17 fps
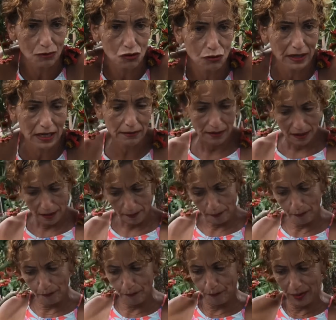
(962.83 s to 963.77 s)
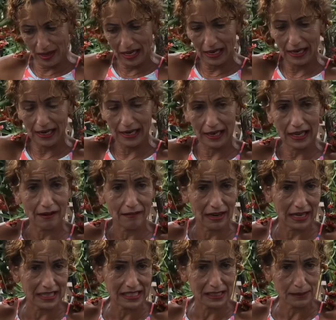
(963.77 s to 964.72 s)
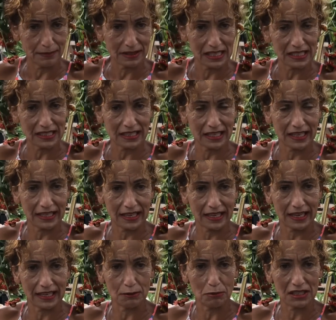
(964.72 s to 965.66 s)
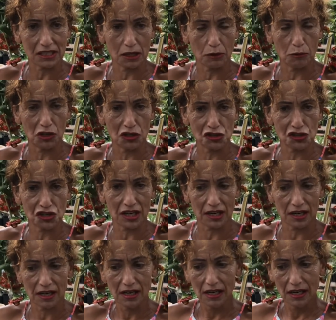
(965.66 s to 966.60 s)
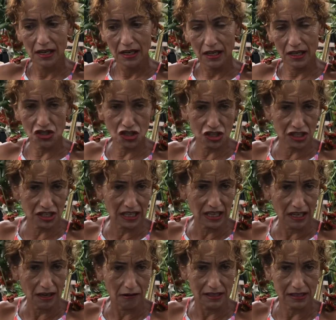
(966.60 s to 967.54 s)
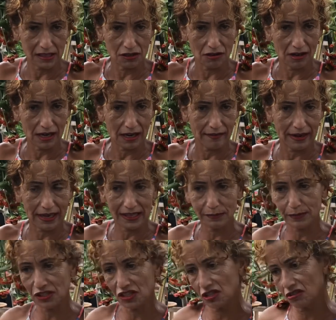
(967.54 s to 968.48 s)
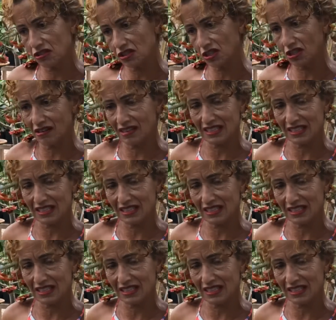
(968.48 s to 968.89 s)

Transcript: You build. I have a customer yesterday that was in a wheelchair, and she's single. I said, "You don't have a husband?" She goes, "No."